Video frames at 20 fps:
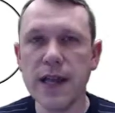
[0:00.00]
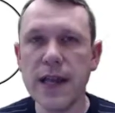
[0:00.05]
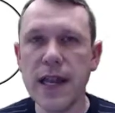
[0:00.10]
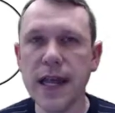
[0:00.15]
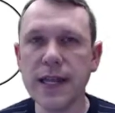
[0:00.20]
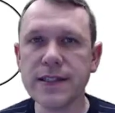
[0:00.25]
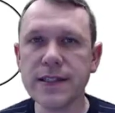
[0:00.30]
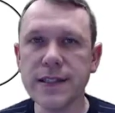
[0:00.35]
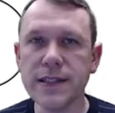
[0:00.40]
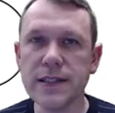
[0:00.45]

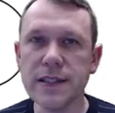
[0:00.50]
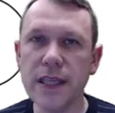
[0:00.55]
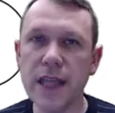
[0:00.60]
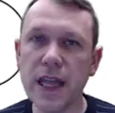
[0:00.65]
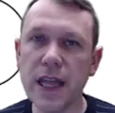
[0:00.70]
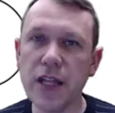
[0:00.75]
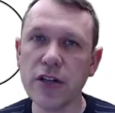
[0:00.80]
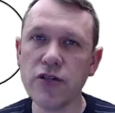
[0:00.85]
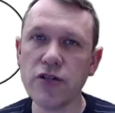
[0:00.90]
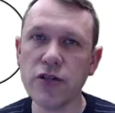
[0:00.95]
Next is
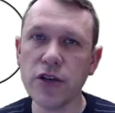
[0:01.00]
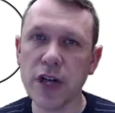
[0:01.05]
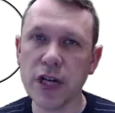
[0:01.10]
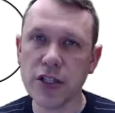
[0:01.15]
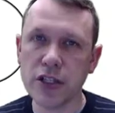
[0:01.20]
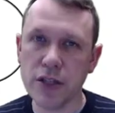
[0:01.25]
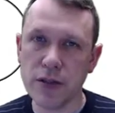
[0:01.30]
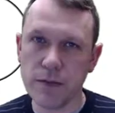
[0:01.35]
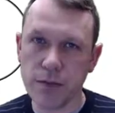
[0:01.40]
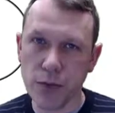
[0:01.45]
the
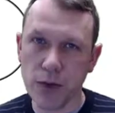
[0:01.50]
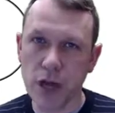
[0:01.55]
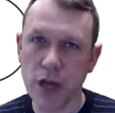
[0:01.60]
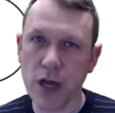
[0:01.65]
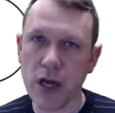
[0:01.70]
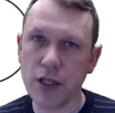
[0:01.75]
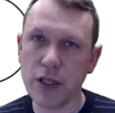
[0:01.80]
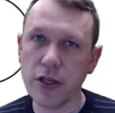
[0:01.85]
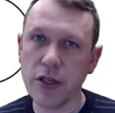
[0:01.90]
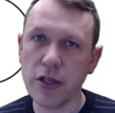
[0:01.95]
introduction
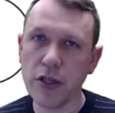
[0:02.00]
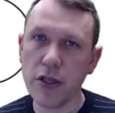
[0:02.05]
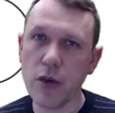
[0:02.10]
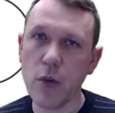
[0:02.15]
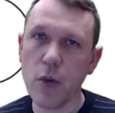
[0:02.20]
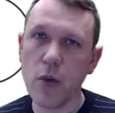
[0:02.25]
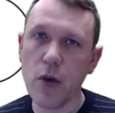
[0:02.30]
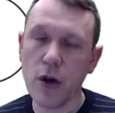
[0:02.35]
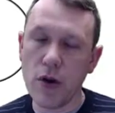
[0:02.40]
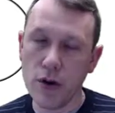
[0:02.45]
blog. You're going
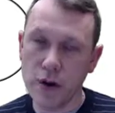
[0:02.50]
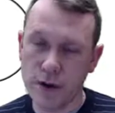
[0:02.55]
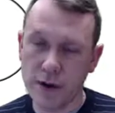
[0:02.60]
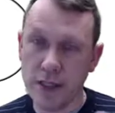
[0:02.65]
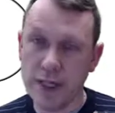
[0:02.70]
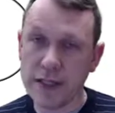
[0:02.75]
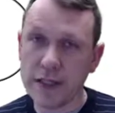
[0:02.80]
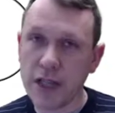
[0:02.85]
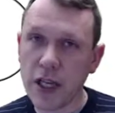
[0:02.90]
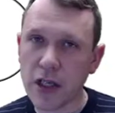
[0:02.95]
to, or
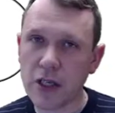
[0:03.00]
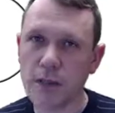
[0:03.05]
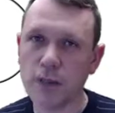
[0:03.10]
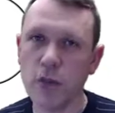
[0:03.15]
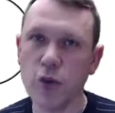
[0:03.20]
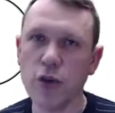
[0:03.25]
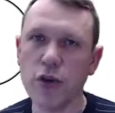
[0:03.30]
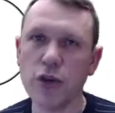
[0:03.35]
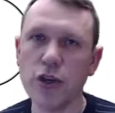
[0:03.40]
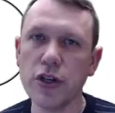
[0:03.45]

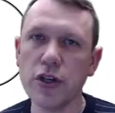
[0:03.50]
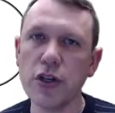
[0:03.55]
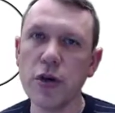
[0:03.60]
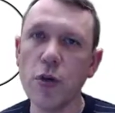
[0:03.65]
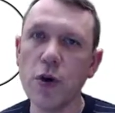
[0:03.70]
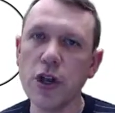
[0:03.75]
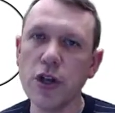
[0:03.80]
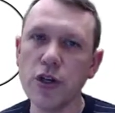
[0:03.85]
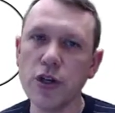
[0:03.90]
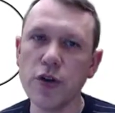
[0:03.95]
discussion board. You're
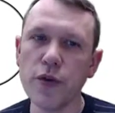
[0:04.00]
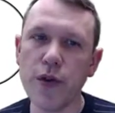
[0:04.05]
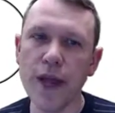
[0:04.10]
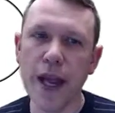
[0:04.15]
going to want to do